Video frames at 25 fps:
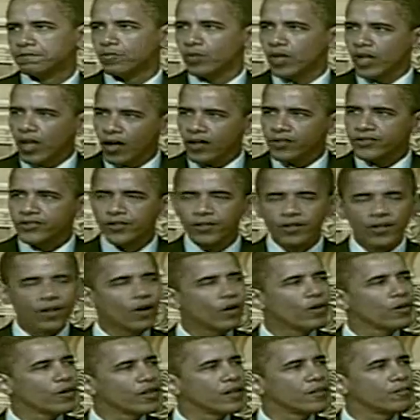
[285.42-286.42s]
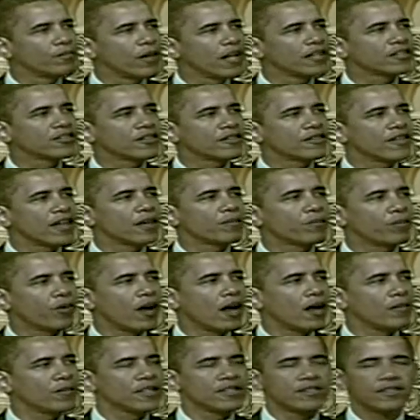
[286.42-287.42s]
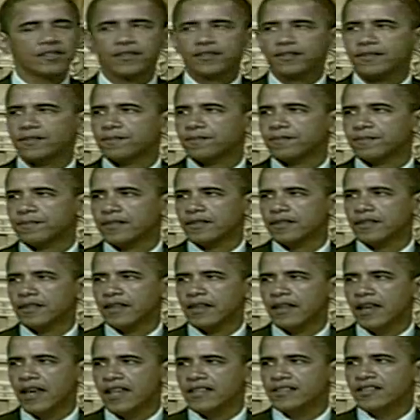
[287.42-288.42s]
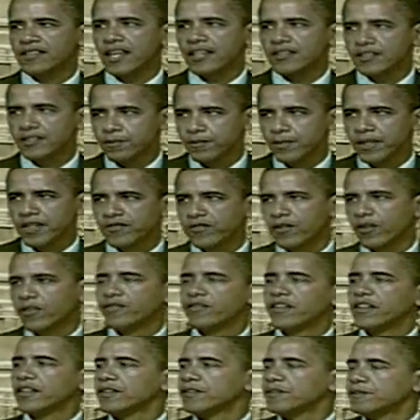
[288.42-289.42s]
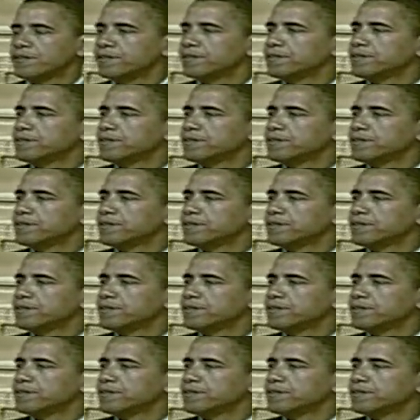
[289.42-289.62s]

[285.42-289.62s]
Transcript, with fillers: we also know that much of that promise has yet to be fulfilled.